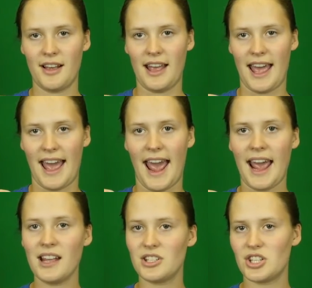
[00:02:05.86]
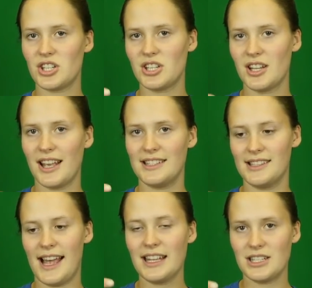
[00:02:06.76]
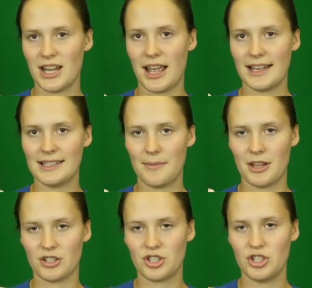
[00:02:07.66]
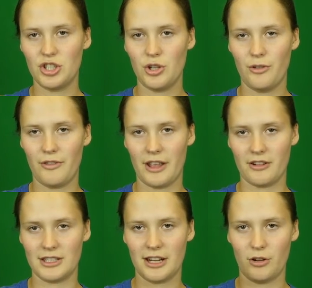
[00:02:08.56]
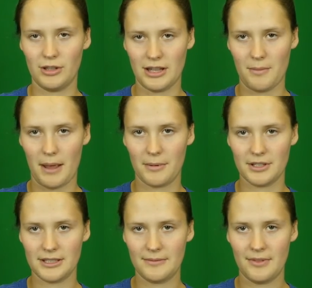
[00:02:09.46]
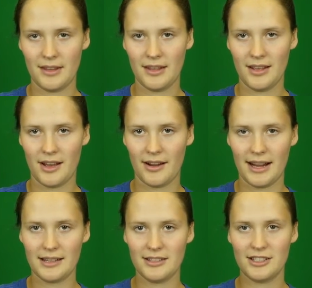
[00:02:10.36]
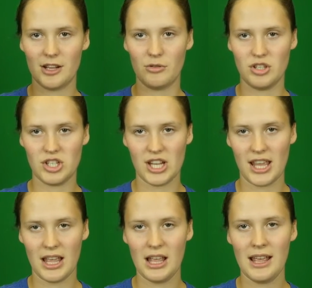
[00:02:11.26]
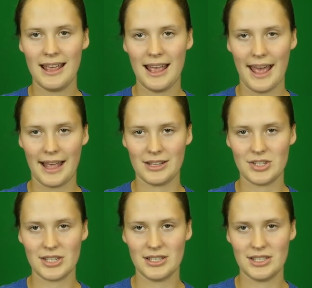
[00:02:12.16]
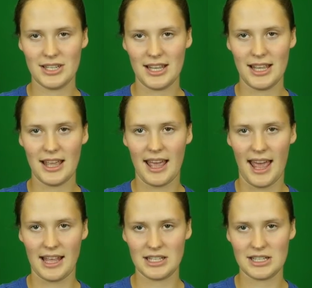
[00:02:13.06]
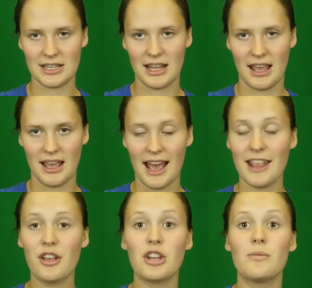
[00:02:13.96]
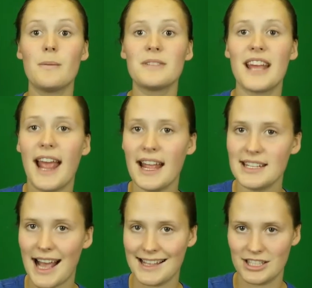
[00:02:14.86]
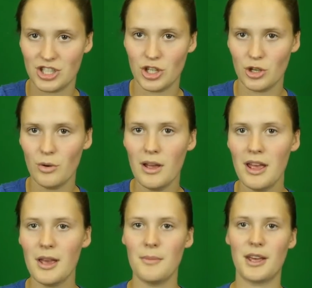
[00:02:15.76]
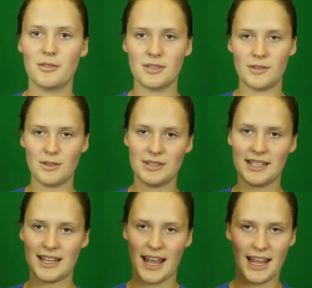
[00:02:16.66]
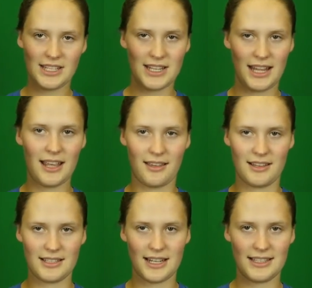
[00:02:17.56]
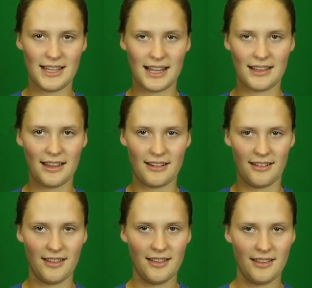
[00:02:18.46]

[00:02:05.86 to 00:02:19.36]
Okay, H is like G, except there's two fingers here holding the papers. All right, so G, H, G, H. And you can remember that H has two, because when you see an H in English, it's like the little,